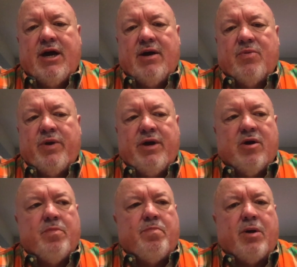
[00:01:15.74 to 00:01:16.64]
We
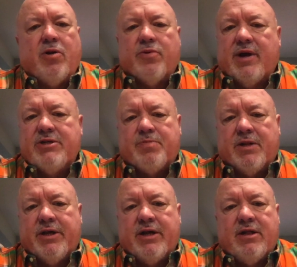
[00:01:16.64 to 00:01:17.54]
are polarized
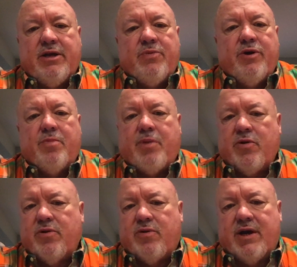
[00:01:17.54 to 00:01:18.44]
politically. We are
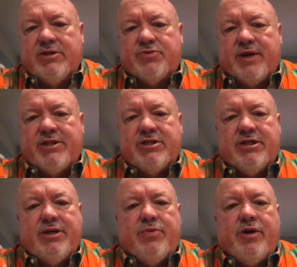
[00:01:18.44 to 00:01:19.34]
polarized
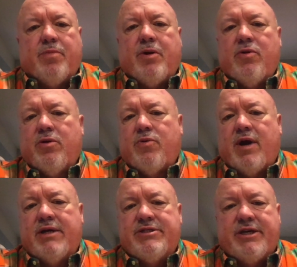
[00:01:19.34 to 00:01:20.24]
racially. We are
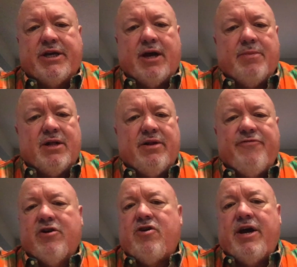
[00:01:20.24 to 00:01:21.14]
polarized economically,
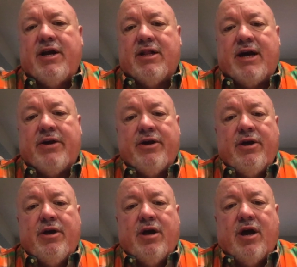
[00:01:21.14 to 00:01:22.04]
for crying out loud.
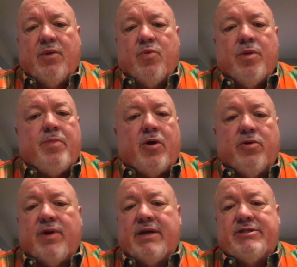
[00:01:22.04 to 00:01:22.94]
We're
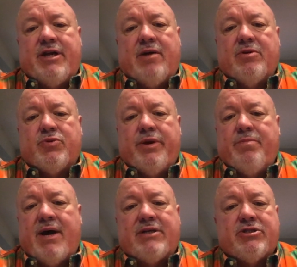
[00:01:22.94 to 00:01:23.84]
polarized now between
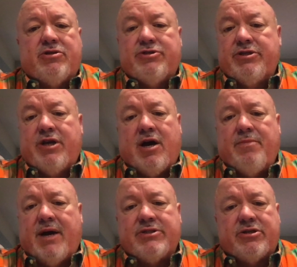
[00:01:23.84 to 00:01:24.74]
maskers and
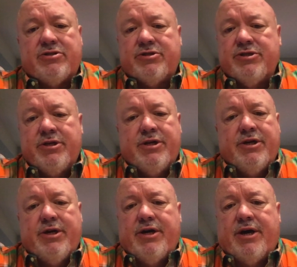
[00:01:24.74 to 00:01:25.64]
non-maskers,
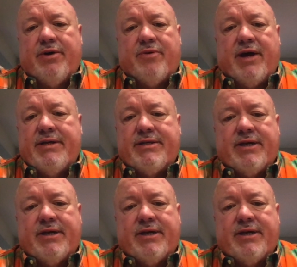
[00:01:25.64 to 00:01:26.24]
right?